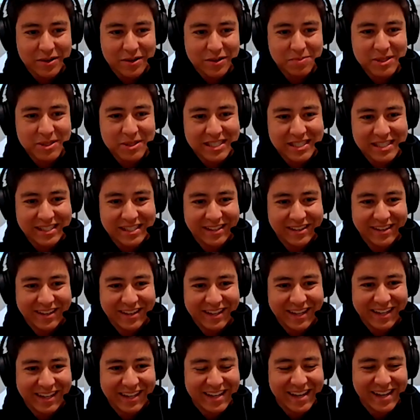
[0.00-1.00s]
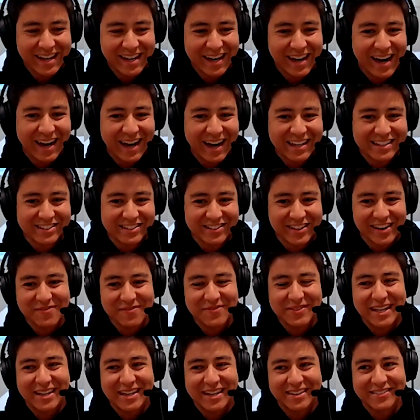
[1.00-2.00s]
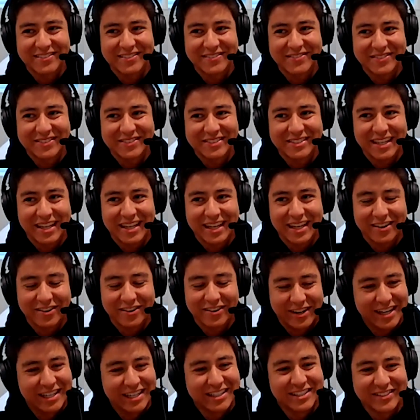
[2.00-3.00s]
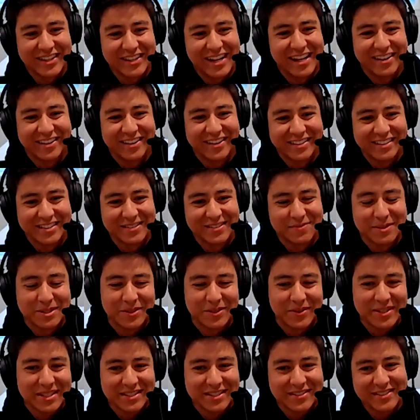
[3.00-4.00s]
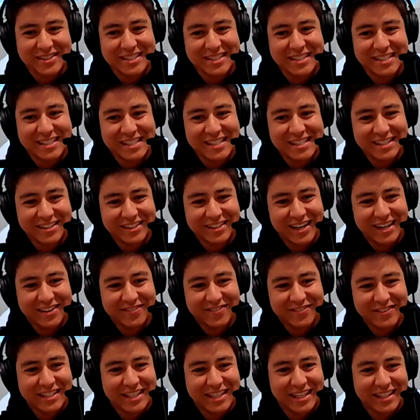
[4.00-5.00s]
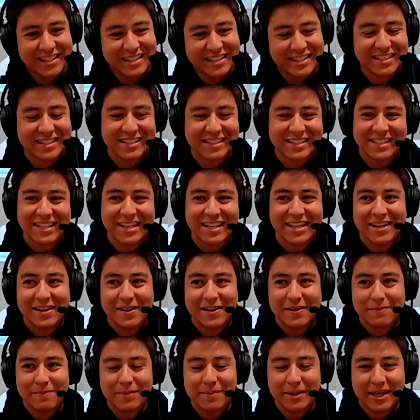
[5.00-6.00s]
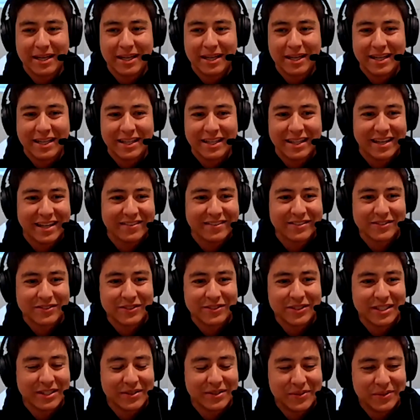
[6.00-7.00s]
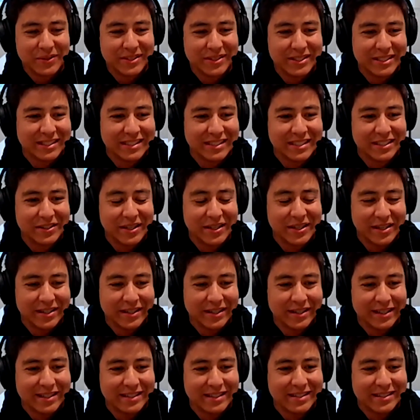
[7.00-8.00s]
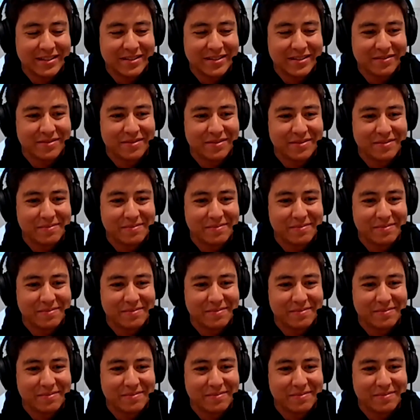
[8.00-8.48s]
out with machine learning and then i dropped out of graduate algorithms so i switched to interactive intelligence but i thought it was really cool just learning on that stuff